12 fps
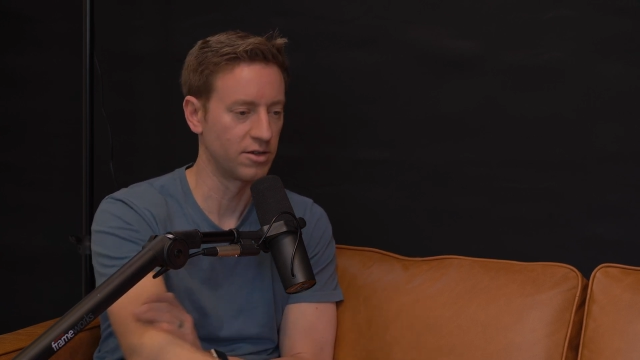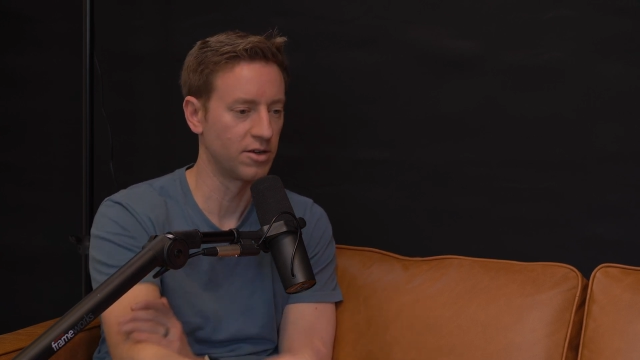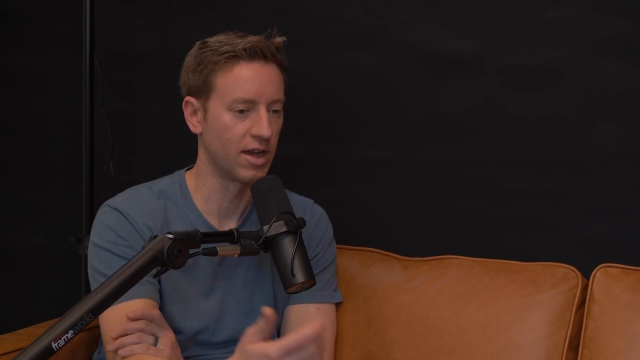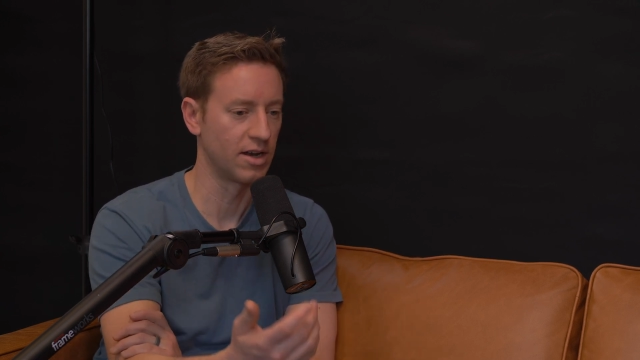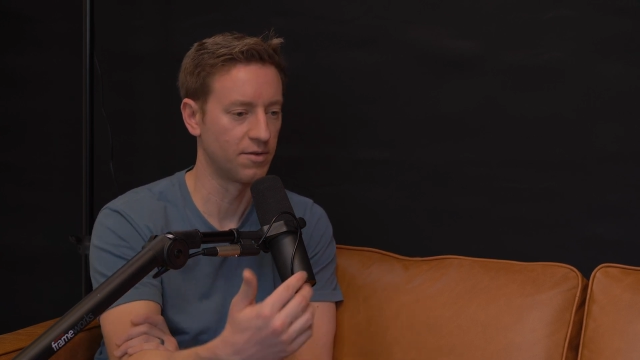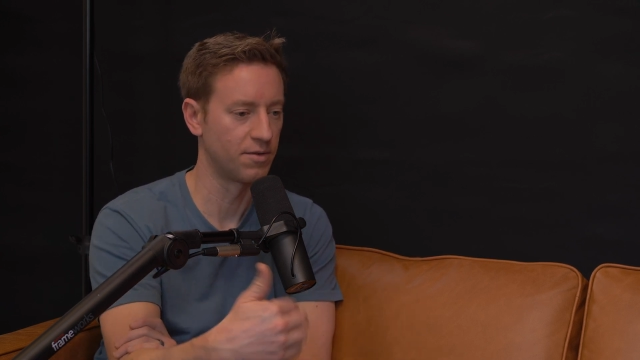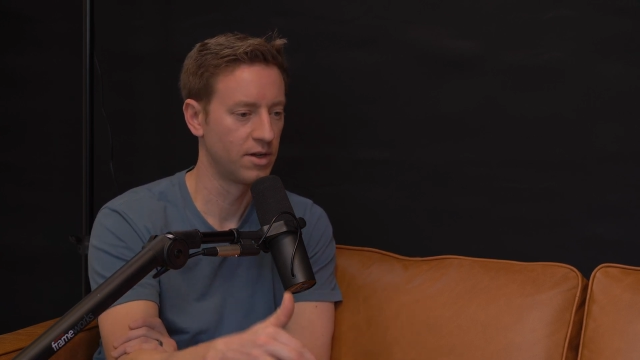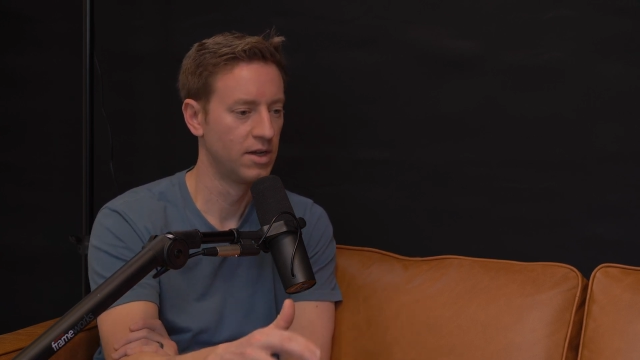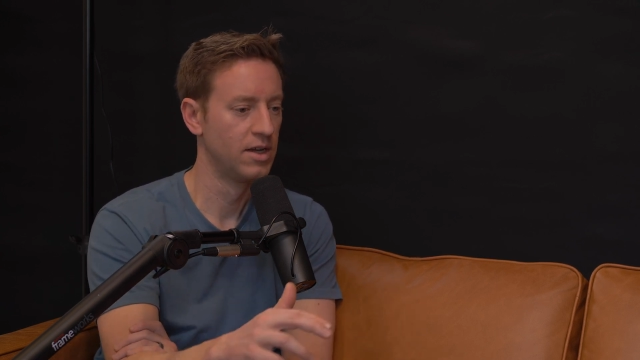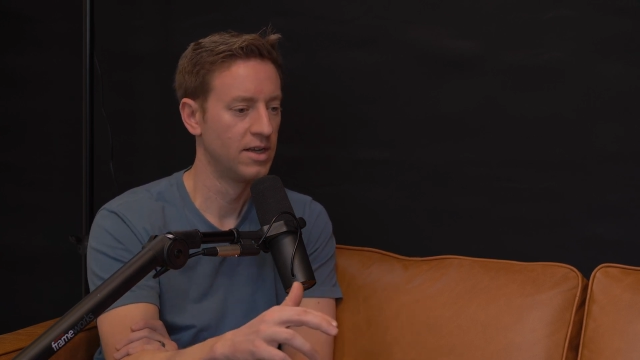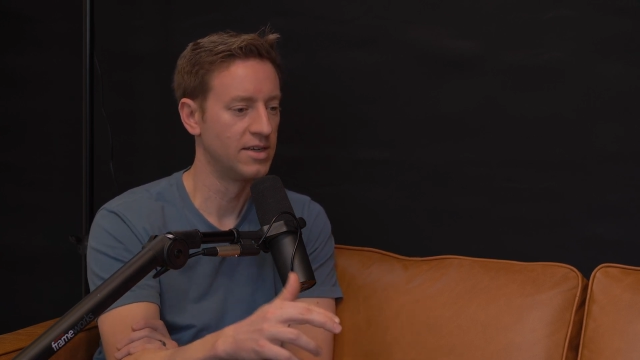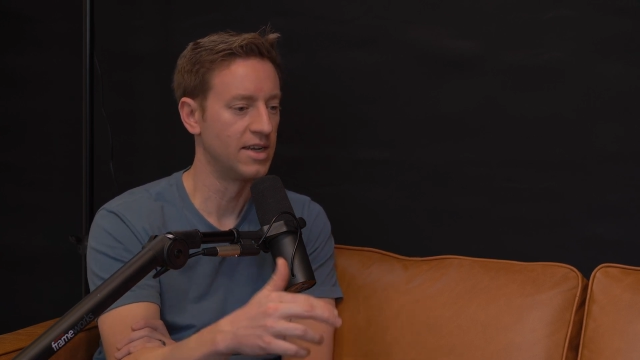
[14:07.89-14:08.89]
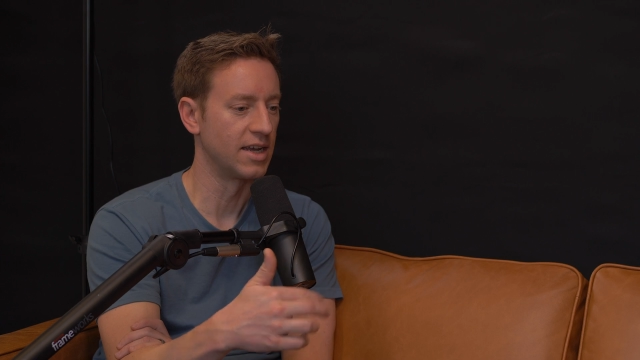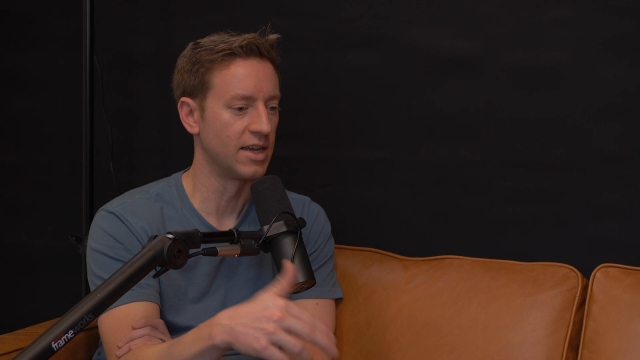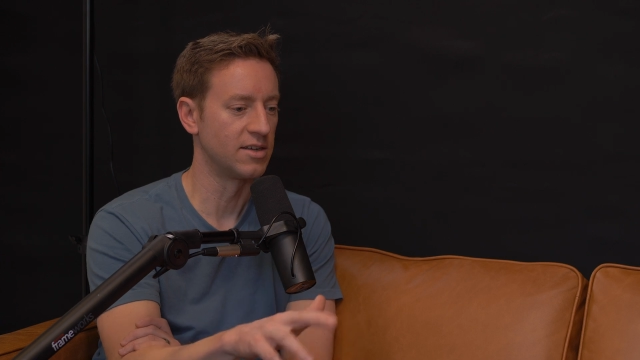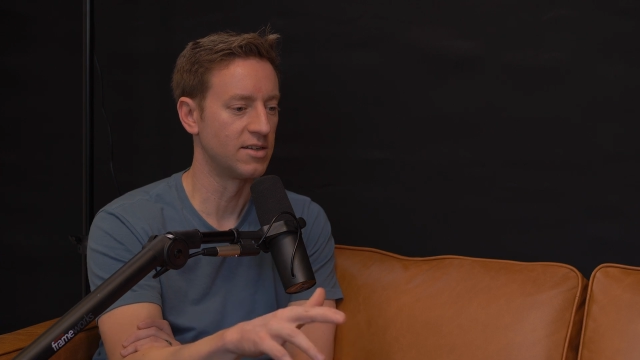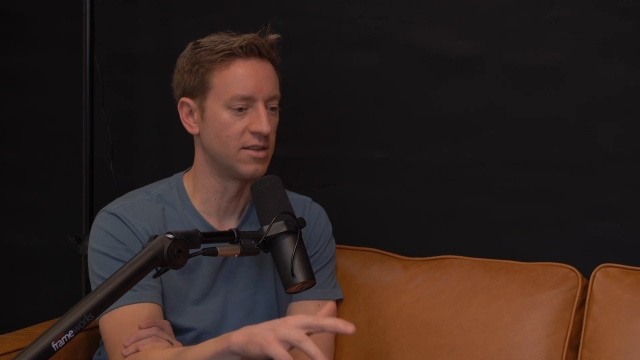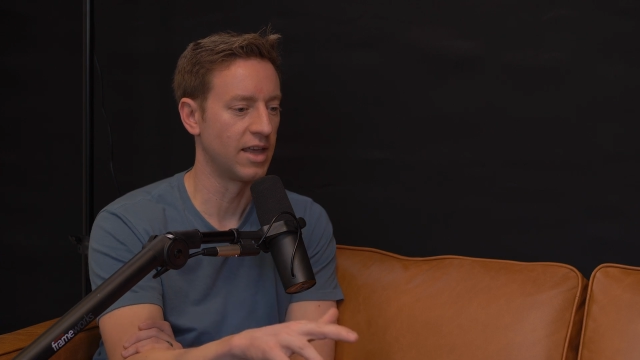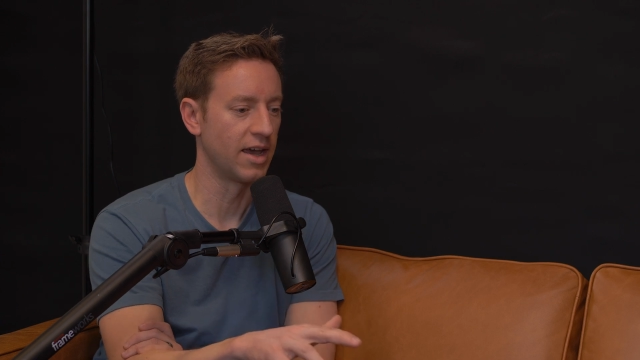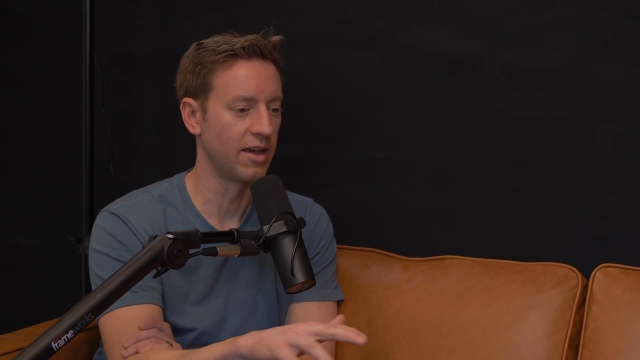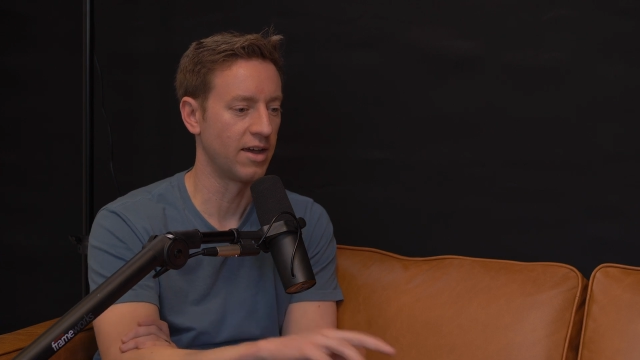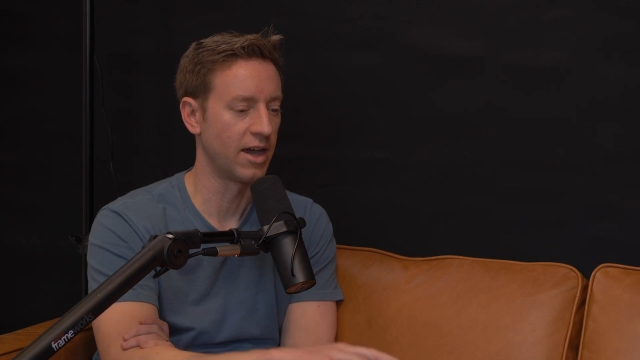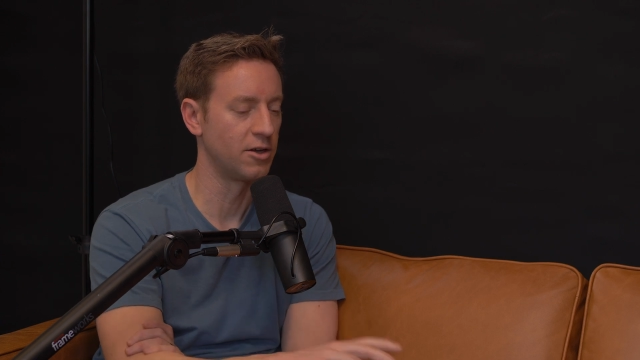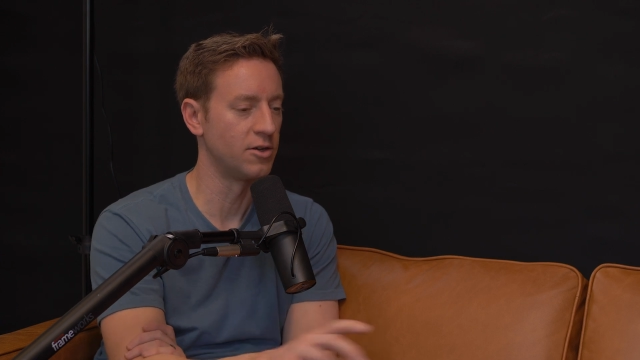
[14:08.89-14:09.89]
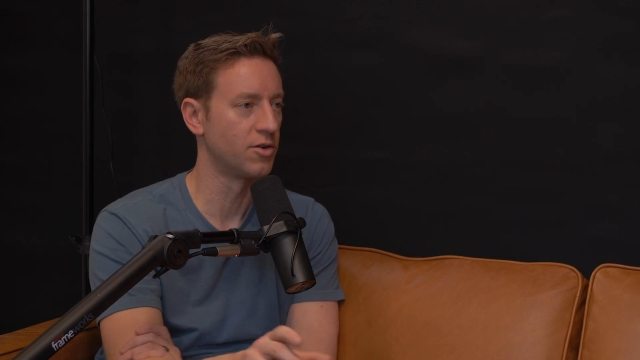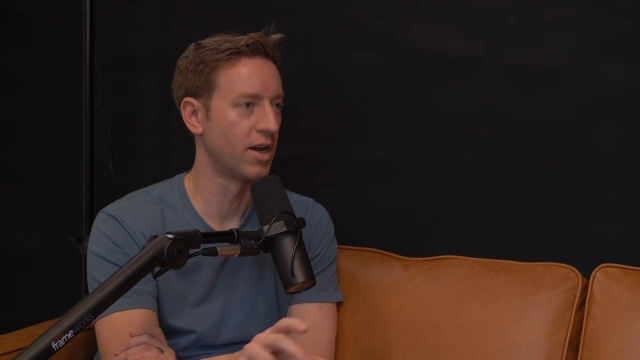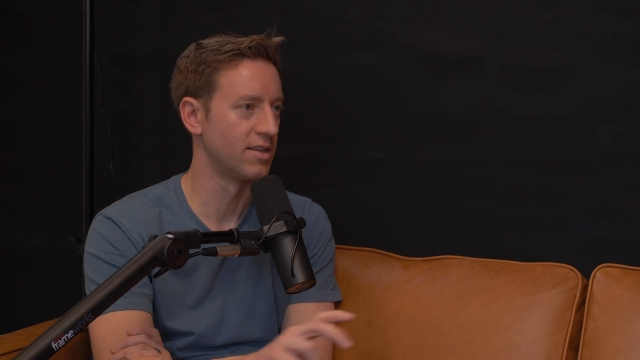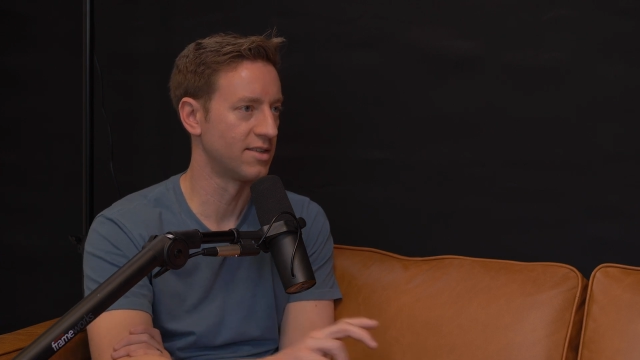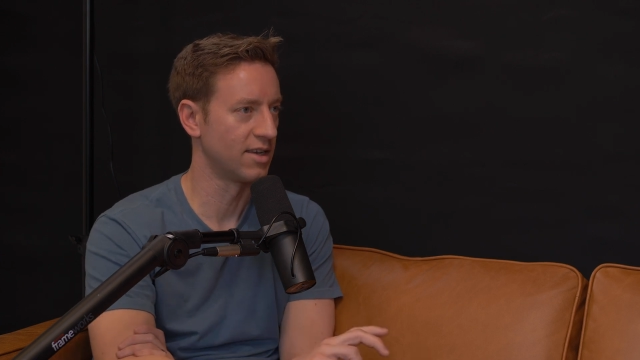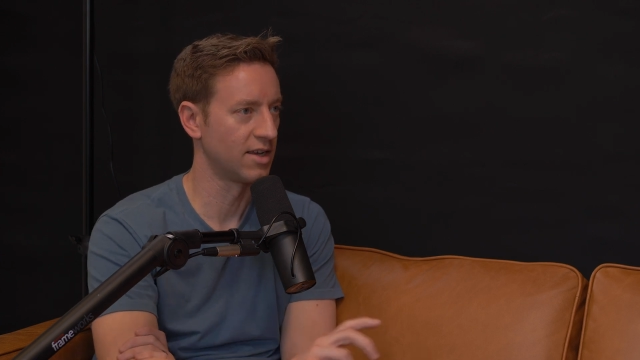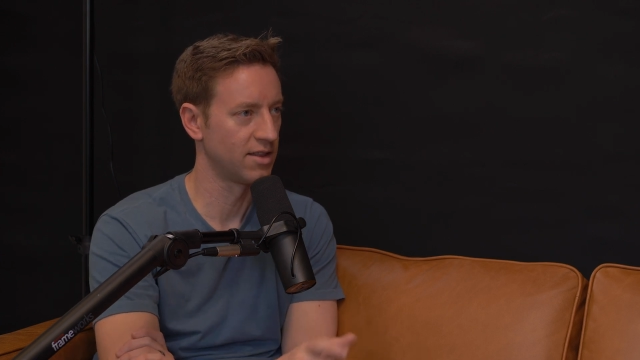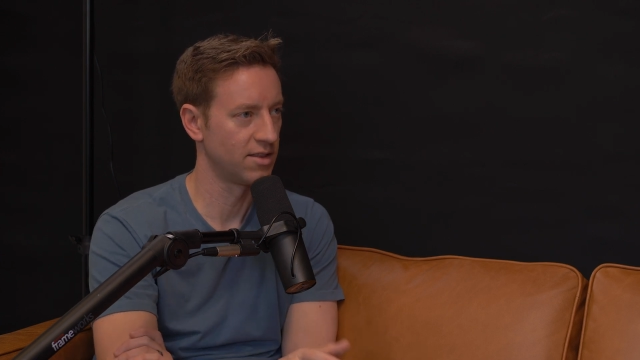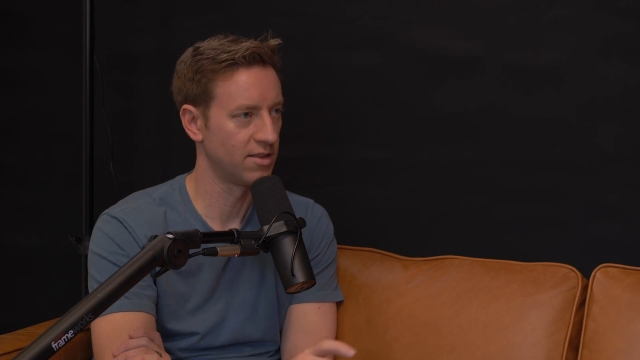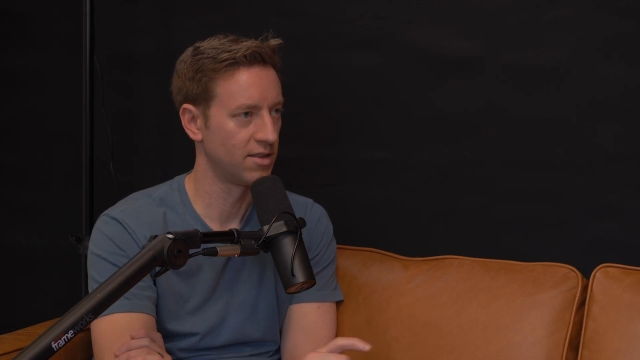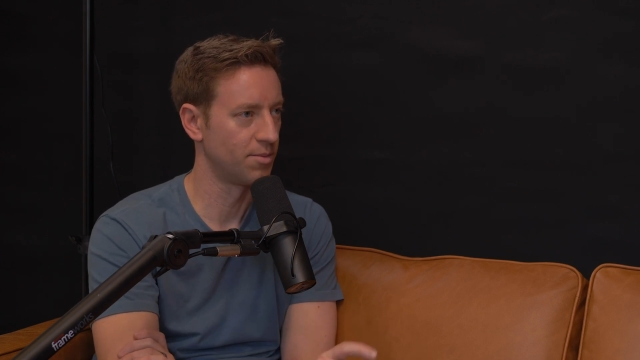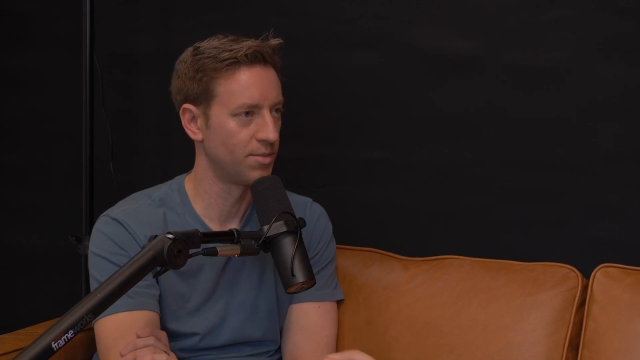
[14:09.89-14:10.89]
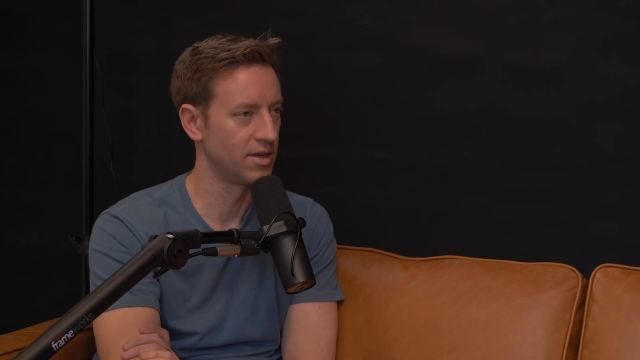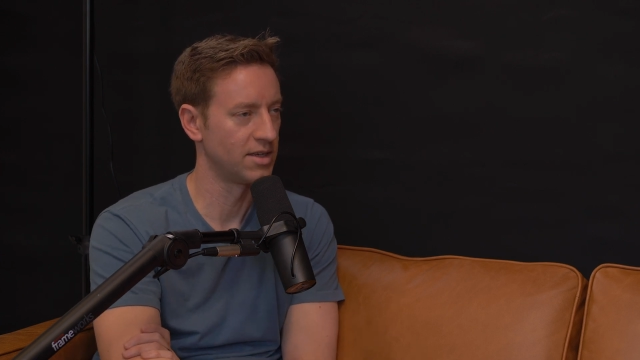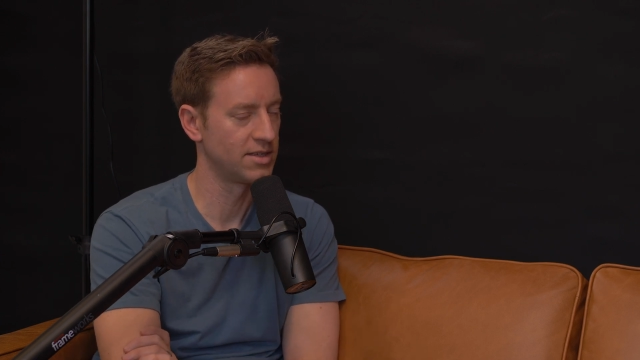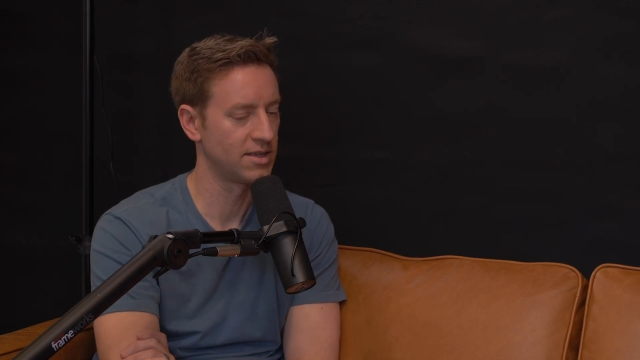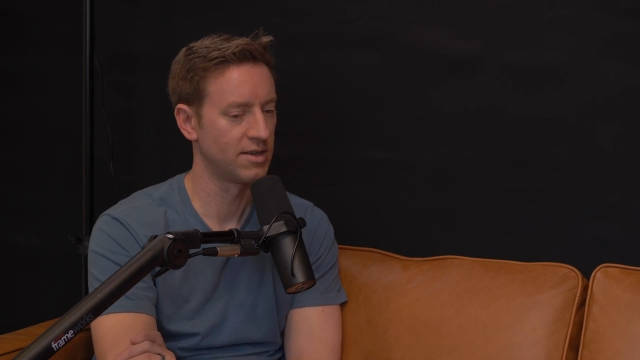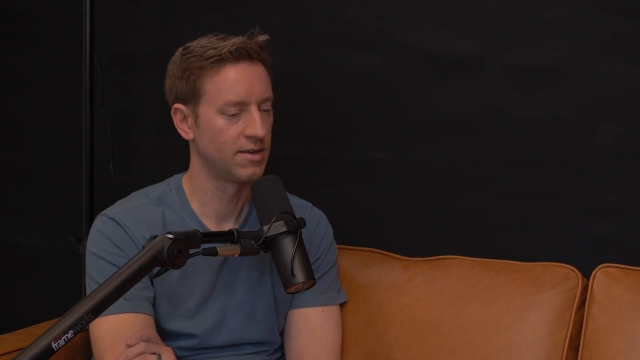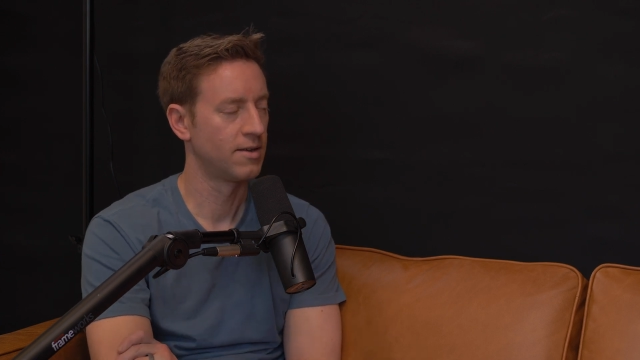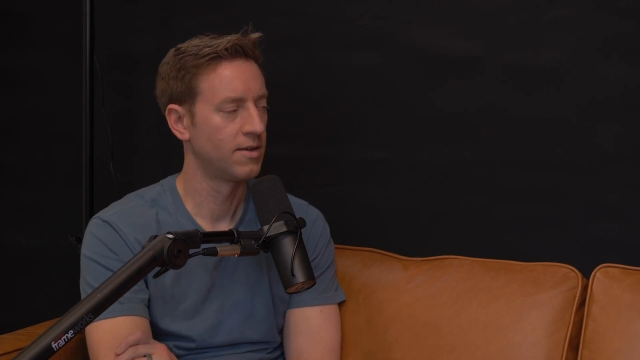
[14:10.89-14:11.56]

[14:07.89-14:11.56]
You kind of dig into that. How do you translate the piece?